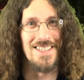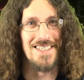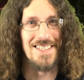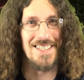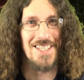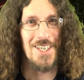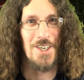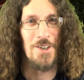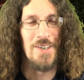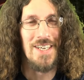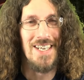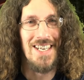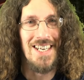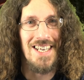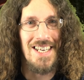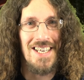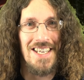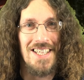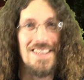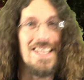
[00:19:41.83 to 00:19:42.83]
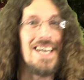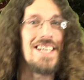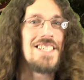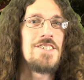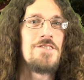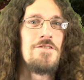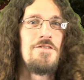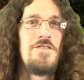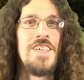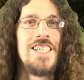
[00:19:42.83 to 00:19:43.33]
So
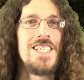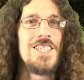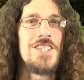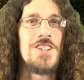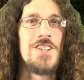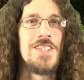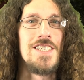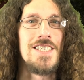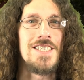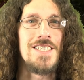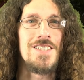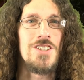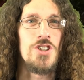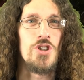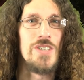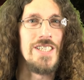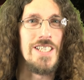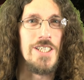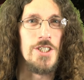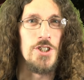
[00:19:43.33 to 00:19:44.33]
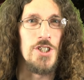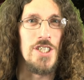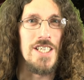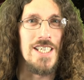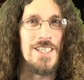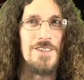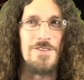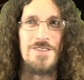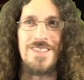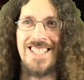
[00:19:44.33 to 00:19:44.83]
let's finish this
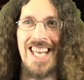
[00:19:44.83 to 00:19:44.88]
trilogy of